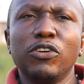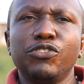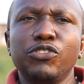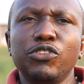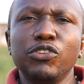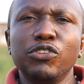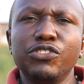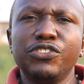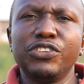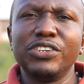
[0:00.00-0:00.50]

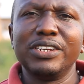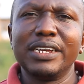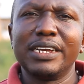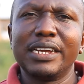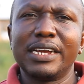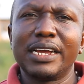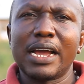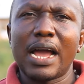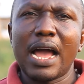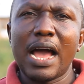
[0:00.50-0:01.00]
using
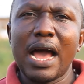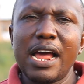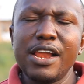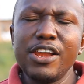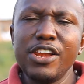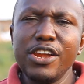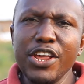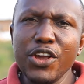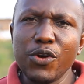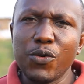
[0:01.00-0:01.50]

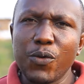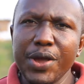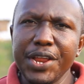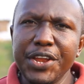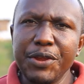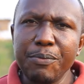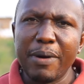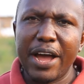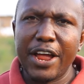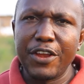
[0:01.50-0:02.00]

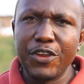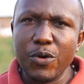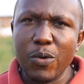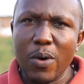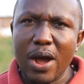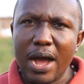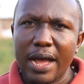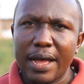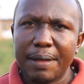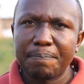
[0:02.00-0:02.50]
liquid
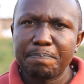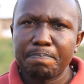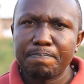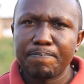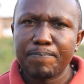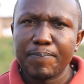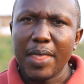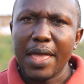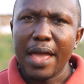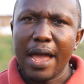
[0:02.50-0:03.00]
manure.
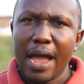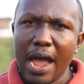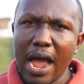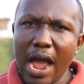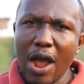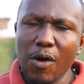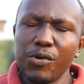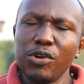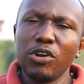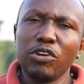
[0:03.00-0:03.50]

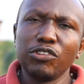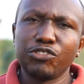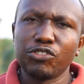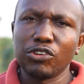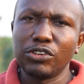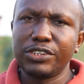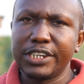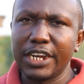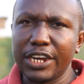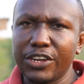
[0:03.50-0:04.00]
I will
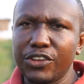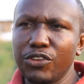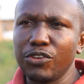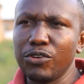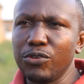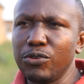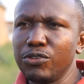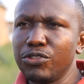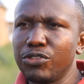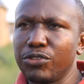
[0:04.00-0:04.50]
also take
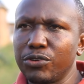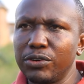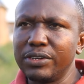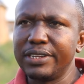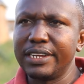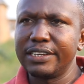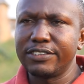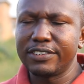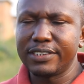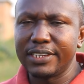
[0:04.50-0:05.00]
you through
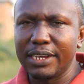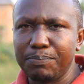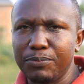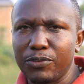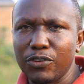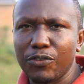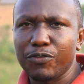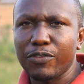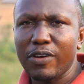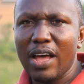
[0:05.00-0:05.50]
the
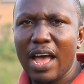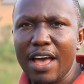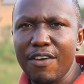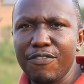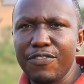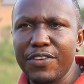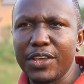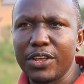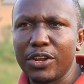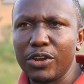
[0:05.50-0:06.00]
steps of
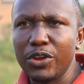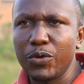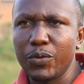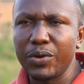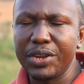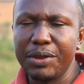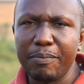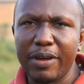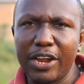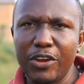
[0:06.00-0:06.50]
having
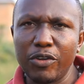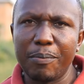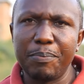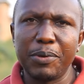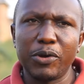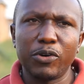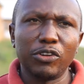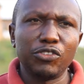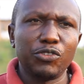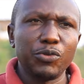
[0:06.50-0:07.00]
liquid manure,
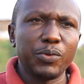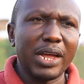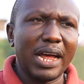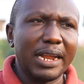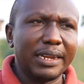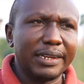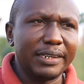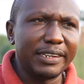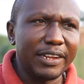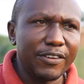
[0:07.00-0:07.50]
because we are
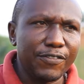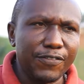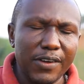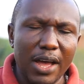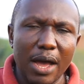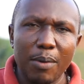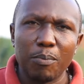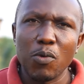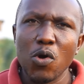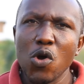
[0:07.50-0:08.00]
at the
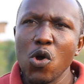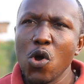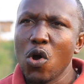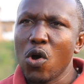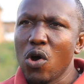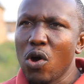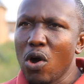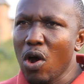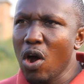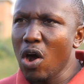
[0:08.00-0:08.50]
farm.
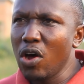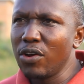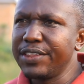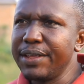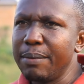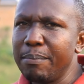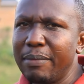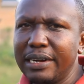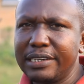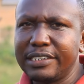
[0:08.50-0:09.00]
All
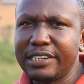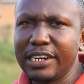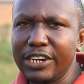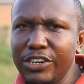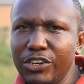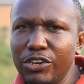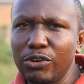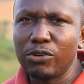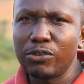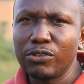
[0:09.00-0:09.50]
the
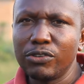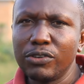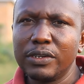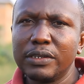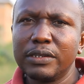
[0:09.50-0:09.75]
material